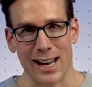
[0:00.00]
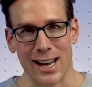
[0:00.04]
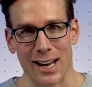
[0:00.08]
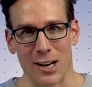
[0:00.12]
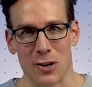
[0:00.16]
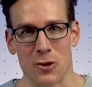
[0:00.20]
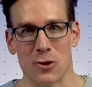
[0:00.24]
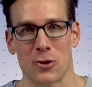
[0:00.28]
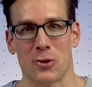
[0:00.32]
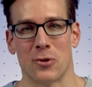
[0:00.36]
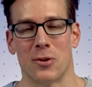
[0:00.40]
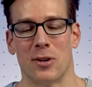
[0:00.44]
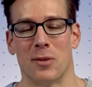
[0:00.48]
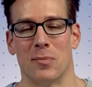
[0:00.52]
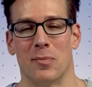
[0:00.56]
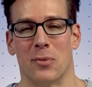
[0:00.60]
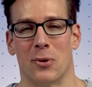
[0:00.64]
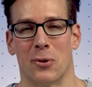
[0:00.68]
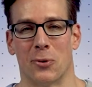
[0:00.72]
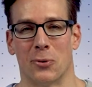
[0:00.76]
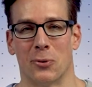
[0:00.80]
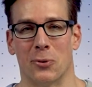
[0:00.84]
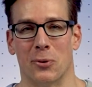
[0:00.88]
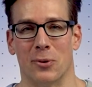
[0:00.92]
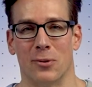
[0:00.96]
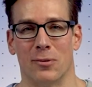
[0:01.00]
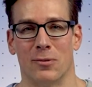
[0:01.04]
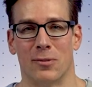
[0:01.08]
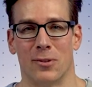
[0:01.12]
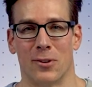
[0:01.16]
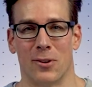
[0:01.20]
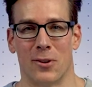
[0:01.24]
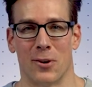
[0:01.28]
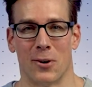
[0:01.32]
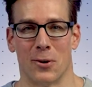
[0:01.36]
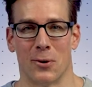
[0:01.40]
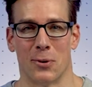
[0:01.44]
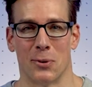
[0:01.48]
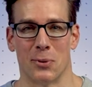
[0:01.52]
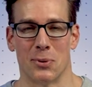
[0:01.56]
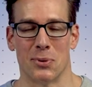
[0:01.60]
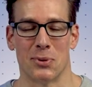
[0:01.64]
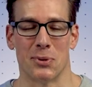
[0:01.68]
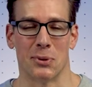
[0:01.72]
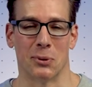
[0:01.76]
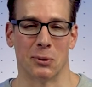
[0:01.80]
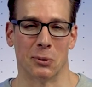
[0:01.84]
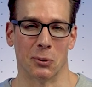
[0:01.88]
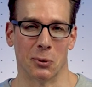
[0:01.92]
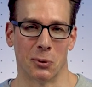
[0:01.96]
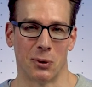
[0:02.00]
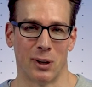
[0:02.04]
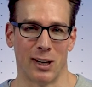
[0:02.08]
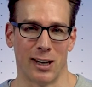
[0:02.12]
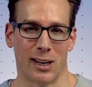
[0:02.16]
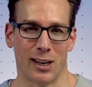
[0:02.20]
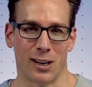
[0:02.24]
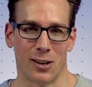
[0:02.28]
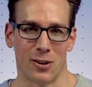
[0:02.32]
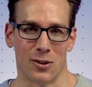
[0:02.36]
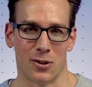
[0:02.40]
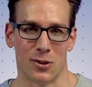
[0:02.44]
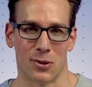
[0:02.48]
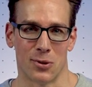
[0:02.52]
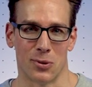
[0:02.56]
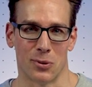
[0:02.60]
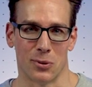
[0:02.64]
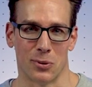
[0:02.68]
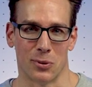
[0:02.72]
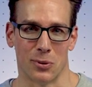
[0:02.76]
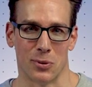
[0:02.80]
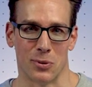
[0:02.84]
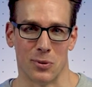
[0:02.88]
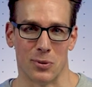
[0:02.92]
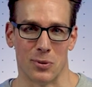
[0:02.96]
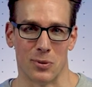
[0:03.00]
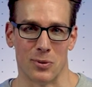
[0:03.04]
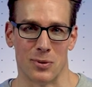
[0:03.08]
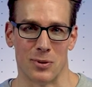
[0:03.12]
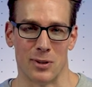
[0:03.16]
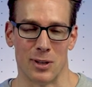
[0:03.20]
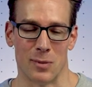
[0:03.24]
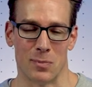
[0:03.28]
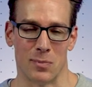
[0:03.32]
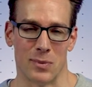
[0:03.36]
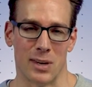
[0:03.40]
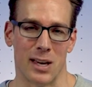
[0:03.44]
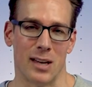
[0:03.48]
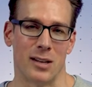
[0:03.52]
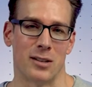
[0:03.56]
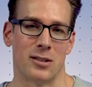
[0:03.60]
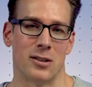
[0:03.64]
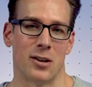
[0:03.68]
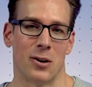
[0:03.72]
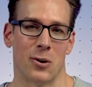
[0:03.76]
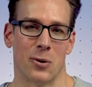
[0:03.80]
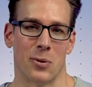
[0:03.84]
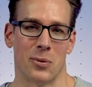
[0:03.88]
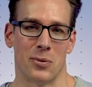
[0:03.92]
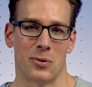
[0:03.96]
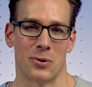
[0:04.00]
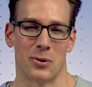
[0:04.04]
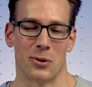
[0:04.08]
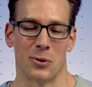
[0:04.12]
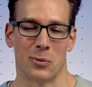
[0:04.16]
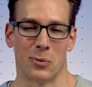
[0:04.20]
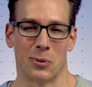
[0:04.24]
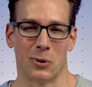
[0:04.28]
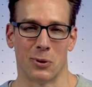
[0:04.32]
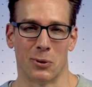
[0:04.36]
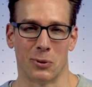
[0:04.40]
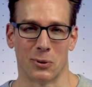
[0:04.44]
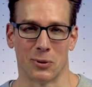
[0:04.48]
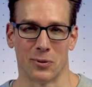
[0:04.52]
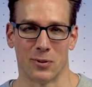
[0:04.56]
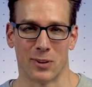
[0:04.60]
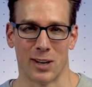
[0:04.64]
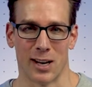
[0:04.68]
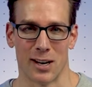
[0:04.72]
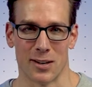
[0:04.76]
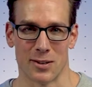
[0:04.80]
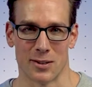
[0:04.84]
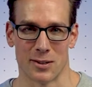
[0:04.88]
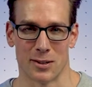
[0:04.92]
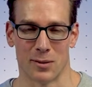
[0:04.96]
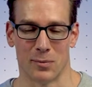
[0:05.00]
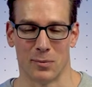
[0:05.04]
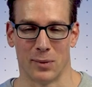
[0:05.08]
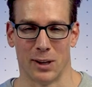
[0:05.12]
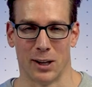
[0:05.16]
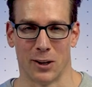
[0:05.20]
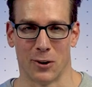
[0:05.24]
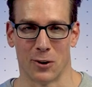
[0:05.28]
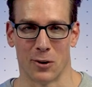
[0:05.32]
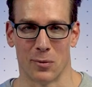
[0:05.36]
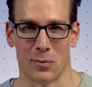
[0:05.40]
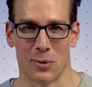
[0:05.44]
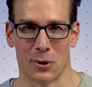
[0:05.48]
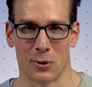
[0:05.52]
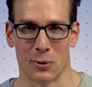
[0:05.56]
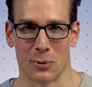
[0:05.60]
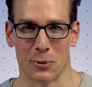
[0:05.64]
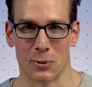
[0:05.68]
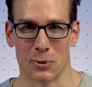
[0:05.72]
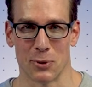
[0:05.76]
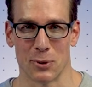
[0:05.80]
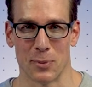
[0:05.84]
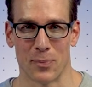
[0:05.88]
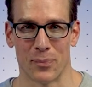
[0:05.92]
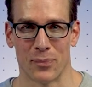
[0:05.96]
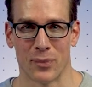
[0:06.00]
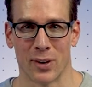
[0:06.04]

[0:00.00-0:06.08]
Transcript: entry model for those looking to dip their toe into the world of custom Lego models.